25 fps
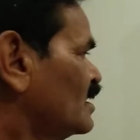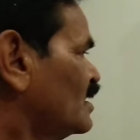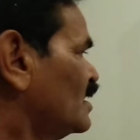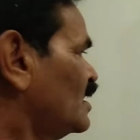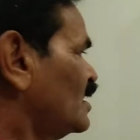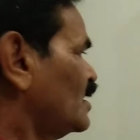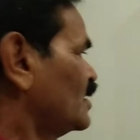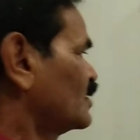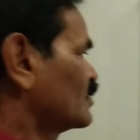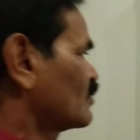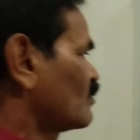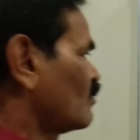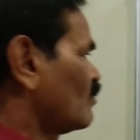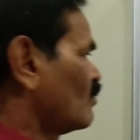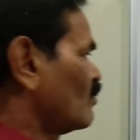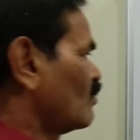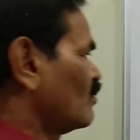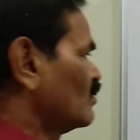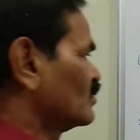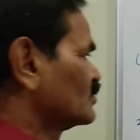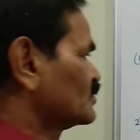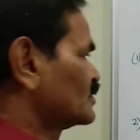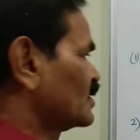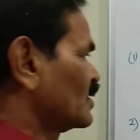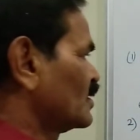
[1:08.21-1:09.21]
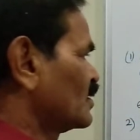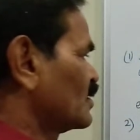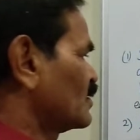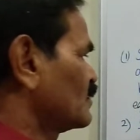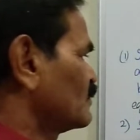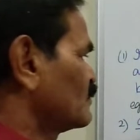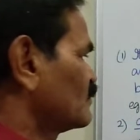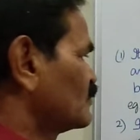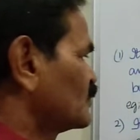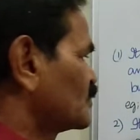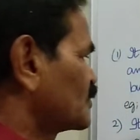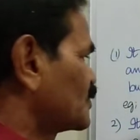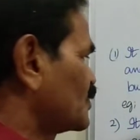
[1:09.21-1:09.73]
And on the
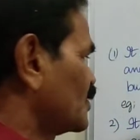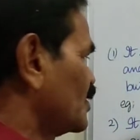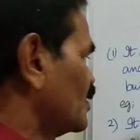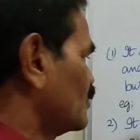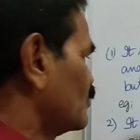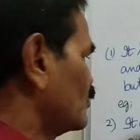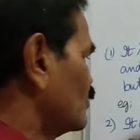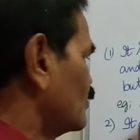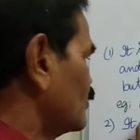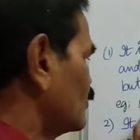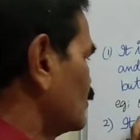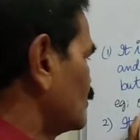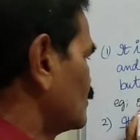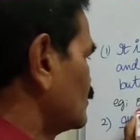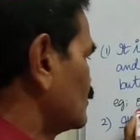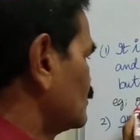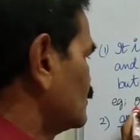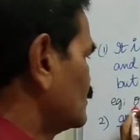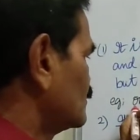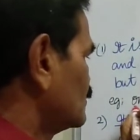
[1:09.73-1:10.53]
table,